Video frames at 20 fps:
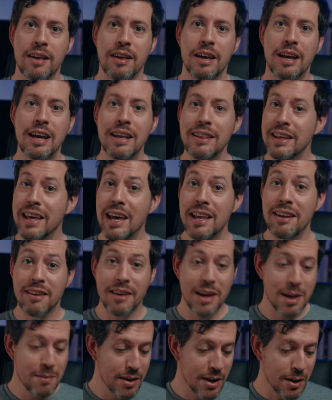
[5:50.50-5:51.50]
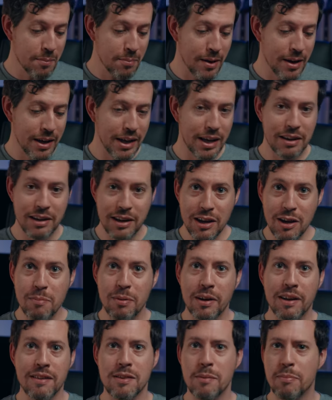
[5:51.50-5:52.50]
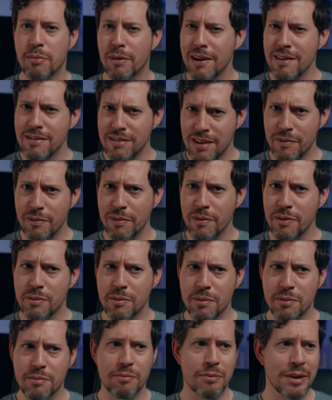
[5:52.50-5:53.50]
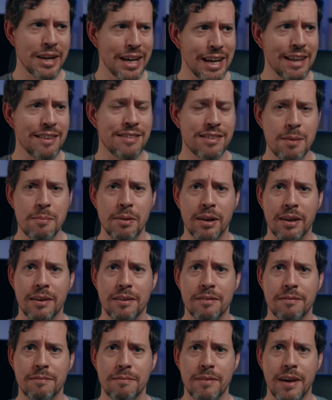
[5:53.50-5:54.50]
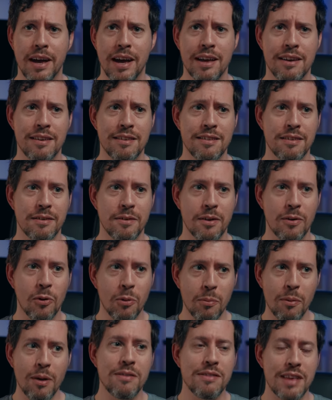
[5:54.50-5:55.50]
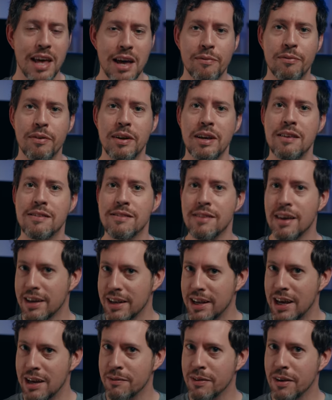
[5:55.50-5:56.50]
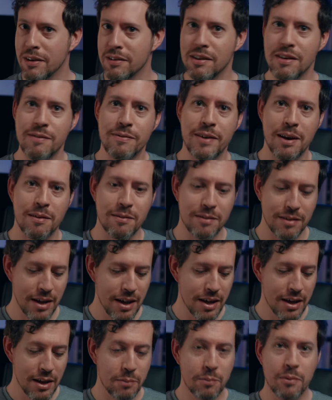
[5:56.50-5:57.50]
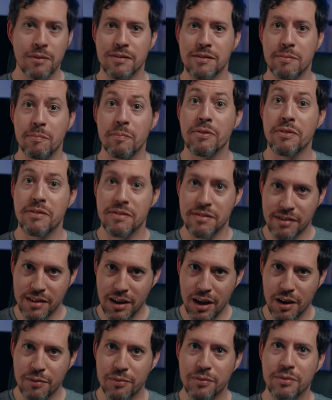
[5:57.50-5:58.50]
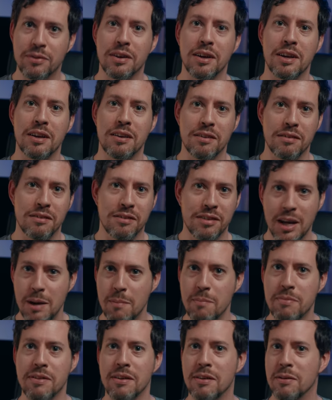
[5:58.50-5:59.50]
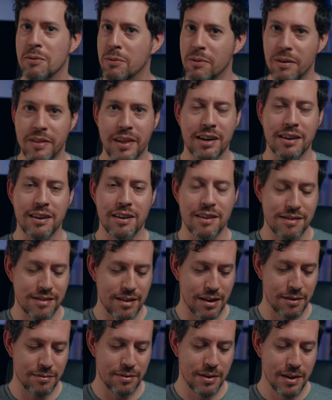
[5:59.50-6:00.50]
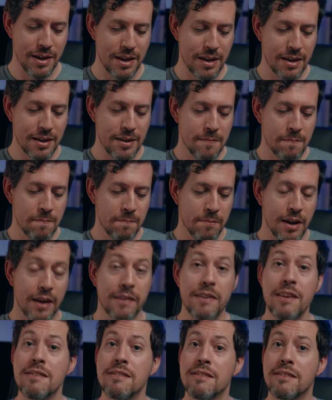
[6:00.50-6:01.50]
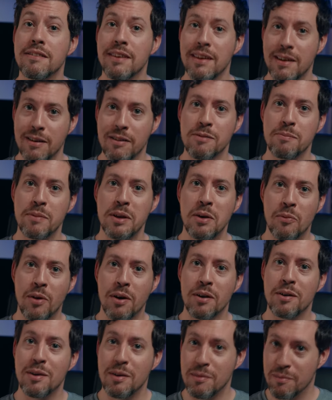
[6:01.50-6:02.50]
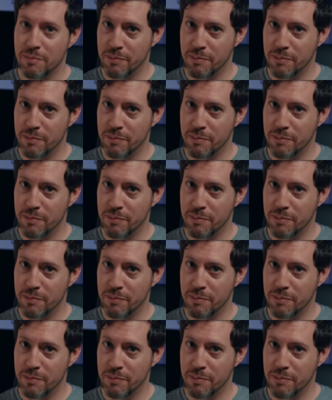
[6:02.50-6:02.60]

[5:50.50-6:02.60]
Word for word: In the end, I ended up buying it new because the price difference was really similar, and almost every second-hand version I found was scuffed and chipped and all of that kind of stuff. And this tells me one